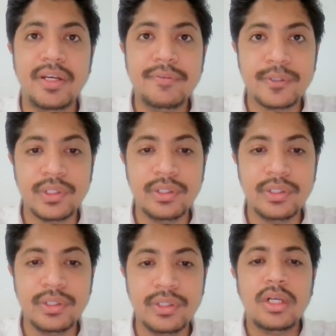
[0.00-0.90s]

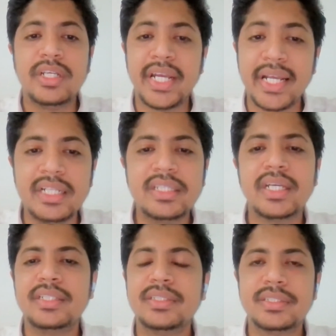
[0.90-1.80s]
However, the
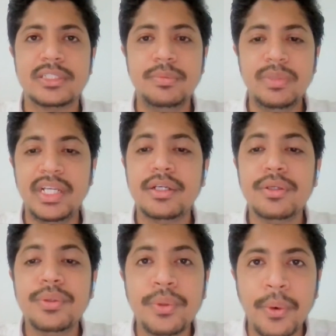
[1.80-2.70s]
healthcare system
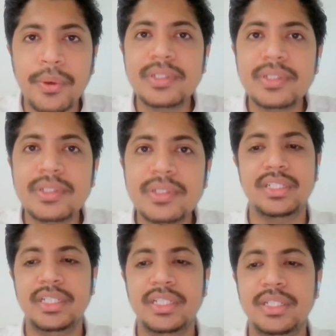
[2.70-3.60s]
ignores
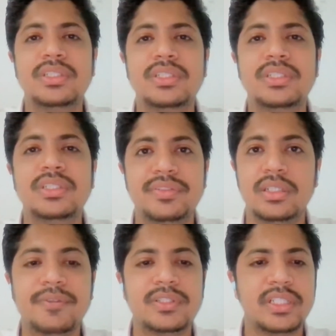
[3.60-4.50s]
the need of the
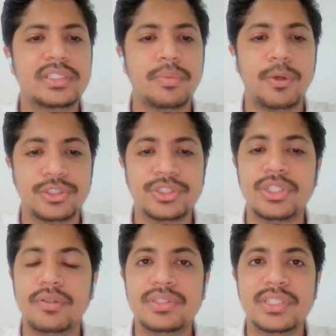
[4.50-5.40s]
safer sex
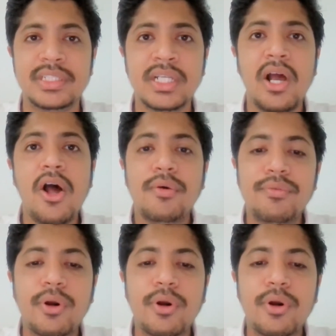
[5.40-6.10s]
abortion services